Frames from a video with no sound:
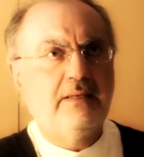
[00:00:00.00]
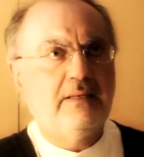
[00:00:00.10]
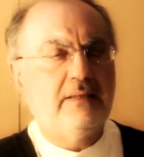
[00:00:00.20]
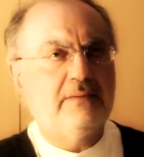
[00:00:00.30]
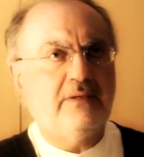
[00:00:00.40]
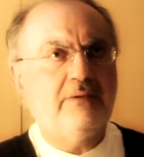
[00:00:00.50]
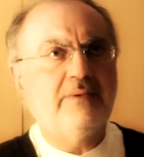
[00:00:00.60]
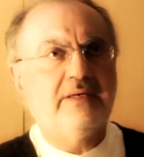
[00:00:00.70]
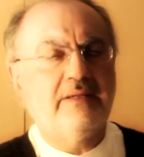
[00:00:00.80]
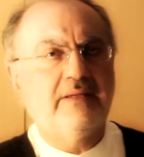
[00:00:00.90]

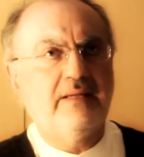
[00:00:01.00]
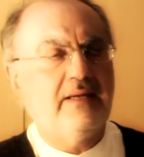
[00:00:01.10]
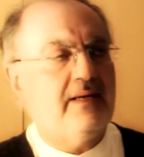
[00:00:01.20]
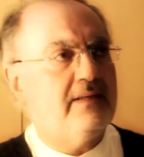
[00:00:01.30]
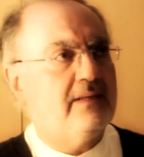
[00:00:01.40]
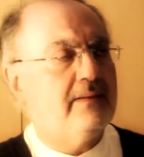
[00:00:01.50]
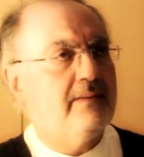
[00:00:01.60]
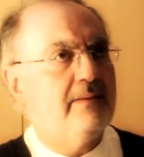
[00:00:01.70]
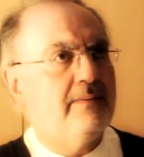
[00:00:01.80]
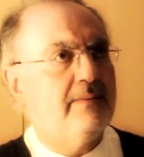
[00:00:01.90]
Umar radiallahu
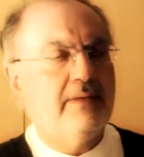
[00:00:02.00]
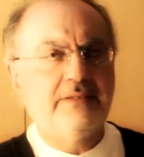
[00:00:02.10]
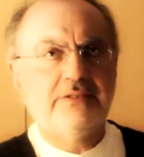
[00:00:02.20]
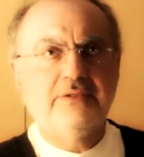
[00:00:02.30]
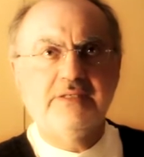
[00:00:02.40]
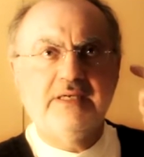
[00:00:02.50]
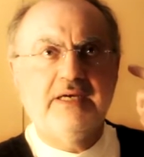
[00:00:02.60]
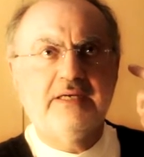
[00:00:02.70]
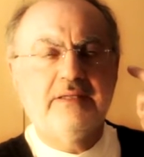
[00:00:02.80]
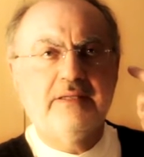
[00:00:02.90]
anhu, as soon as he
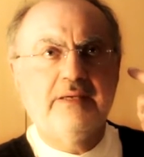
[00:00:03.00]
heard,